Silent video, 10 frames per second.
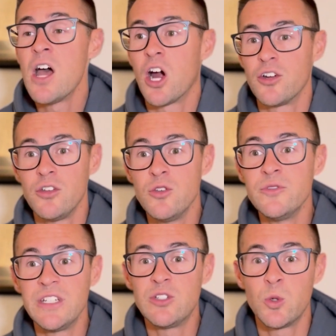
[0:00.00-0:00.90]
Are you
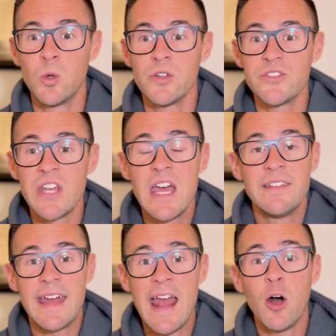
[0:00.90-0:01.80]
using tools
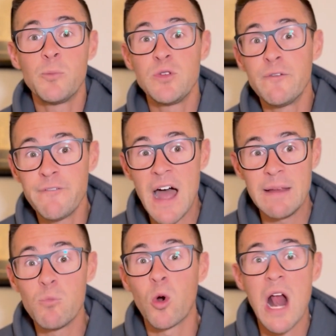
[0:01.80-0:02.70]
that help you
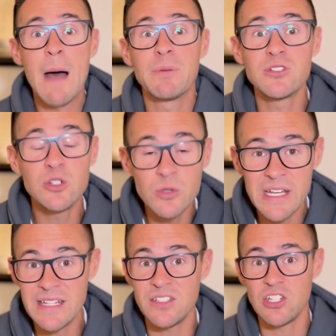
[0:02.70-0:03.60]
find more
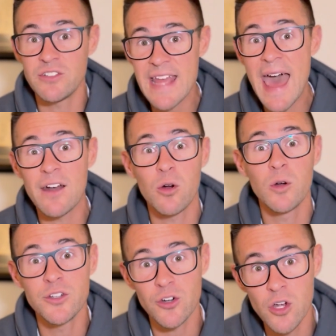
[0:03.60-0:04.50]
opportunities in your data
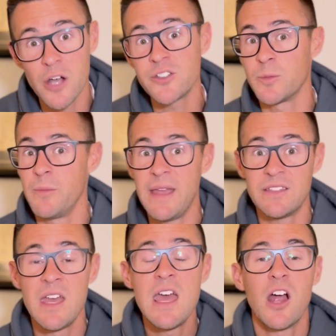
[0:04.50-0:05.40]
or in your customer
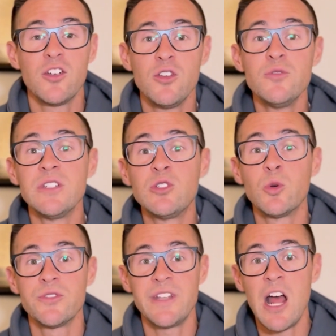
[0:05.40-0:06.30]
base? Are you using
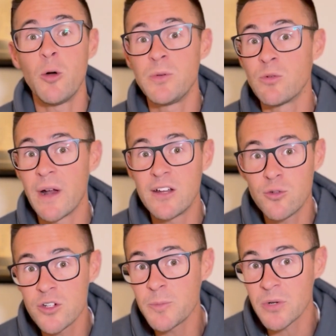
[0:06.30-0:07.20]
tools that help you write
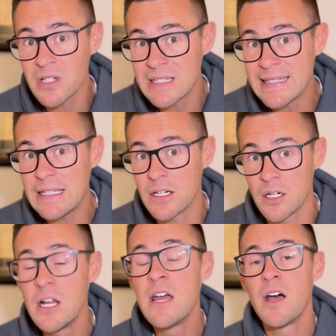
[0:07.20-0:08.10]
crisper,
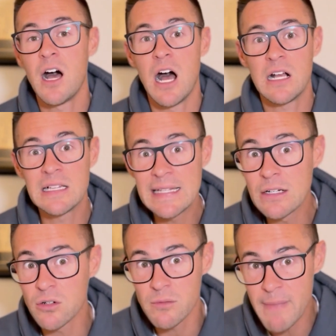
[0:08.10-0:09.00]
clearer
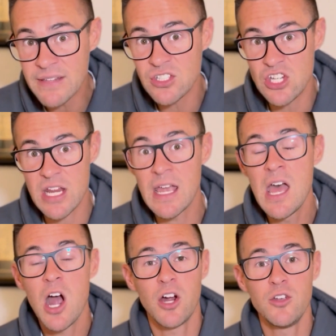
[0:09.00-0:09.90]
messaging?
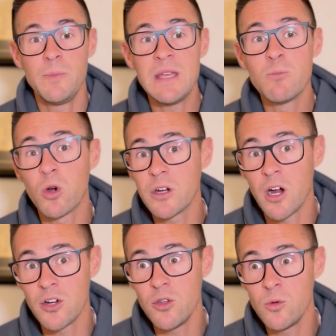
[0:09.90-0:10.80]
Are
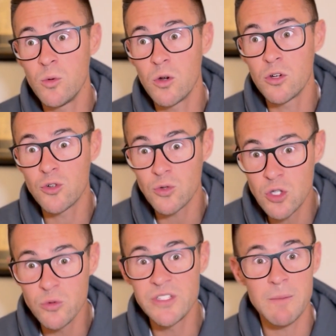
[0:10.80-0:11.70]
you
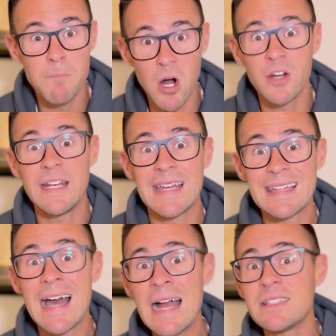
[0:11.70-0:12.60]
using marketing and
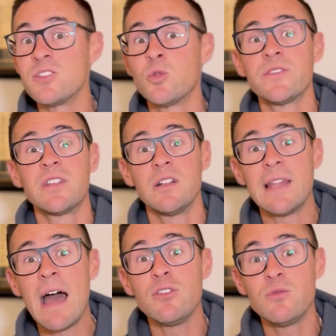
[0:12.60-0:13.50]
content tools that
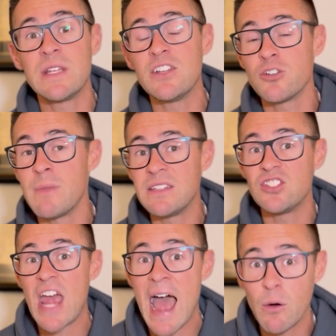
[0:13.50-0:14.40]
allow you to get your
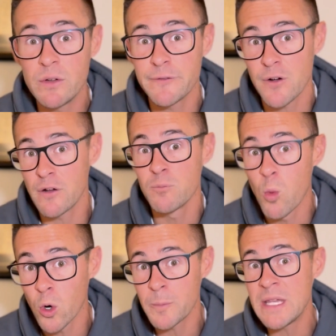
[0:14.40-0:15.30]
message out in front of
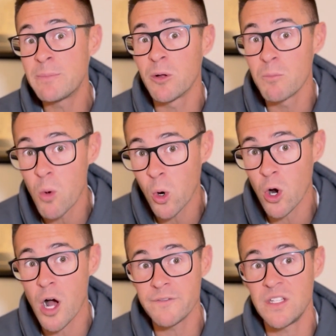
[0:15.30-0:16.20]
more people more
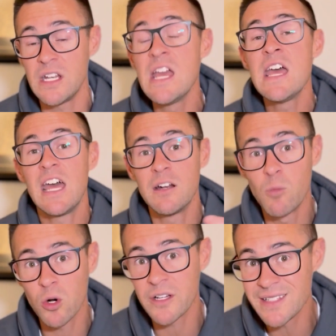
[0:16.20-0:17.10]
often in a
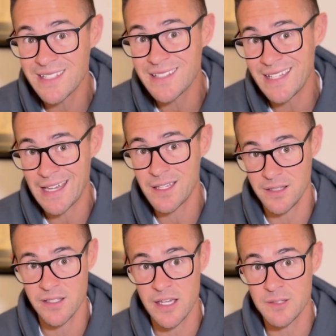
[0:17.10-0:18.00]
more consistent and
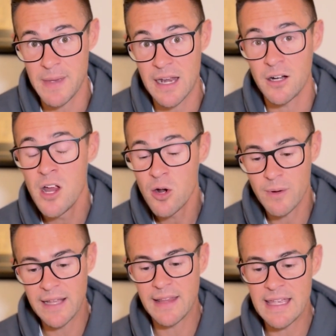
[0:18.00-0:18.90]
concise manner,
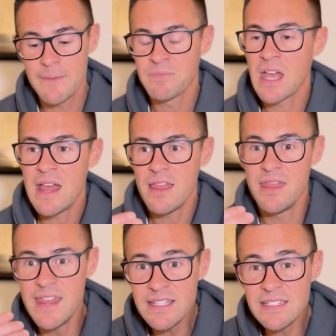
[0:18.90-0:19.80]
right? Like,
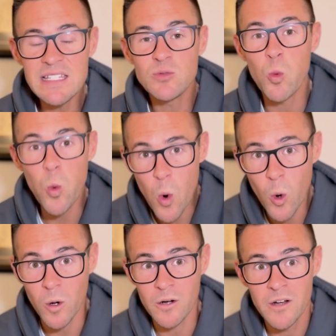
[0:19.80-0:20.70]
this is
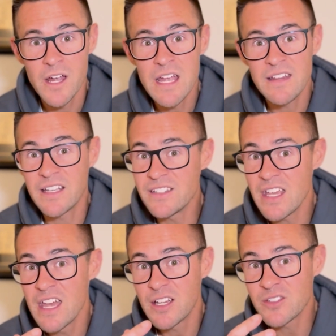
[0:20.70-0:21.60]
war,
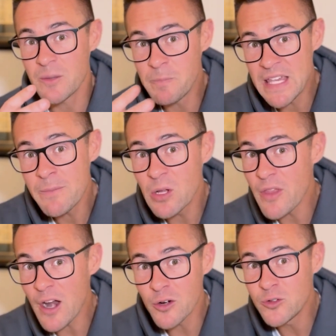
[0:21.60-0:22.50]
because the people
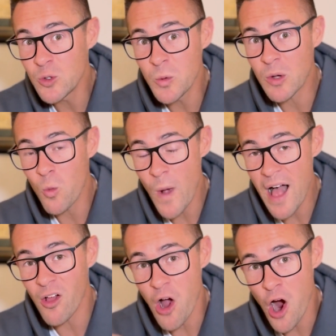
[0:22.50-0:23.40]
that are doing
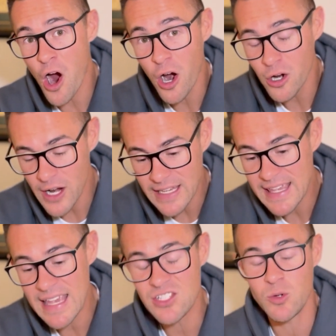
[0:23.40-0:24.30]
well are
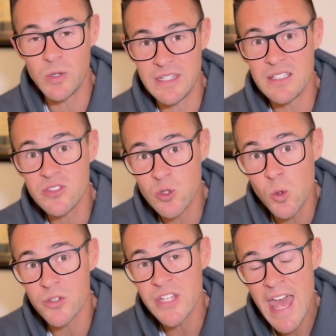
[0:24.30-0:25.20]
engaging with these
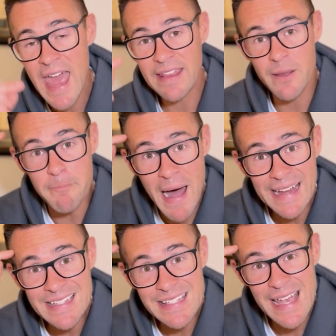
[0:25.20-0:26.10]
tools, and the
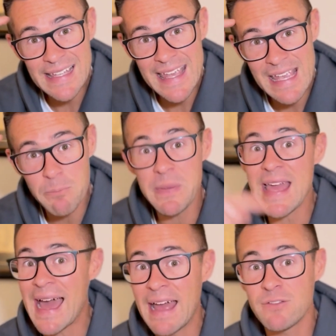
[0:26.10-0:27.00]
mindset can't be,
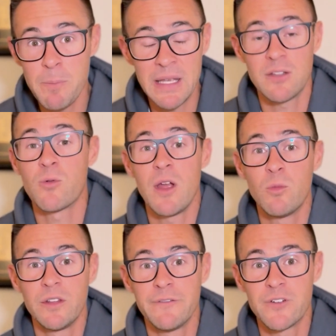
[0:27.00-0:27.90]
I have to pick the right
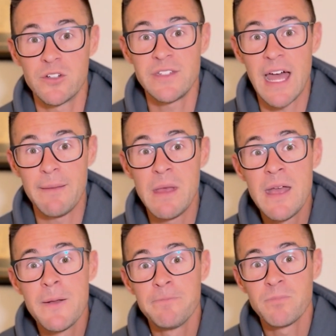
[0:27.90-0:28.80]
one the first time.
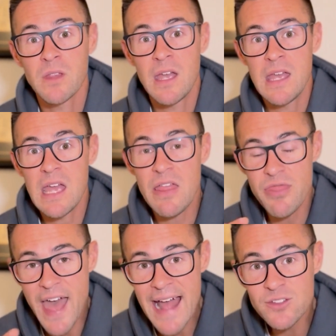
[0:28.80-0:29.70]

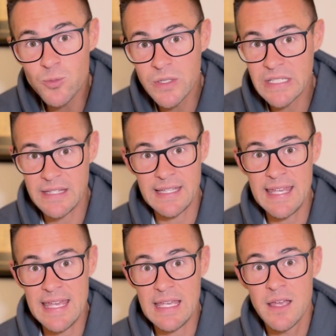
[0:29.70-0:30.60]
And that's really the
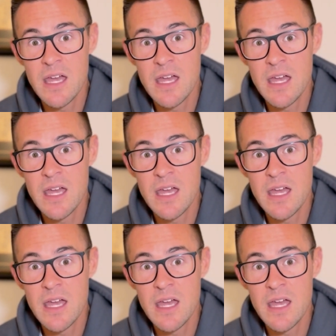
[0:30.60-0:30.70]
key.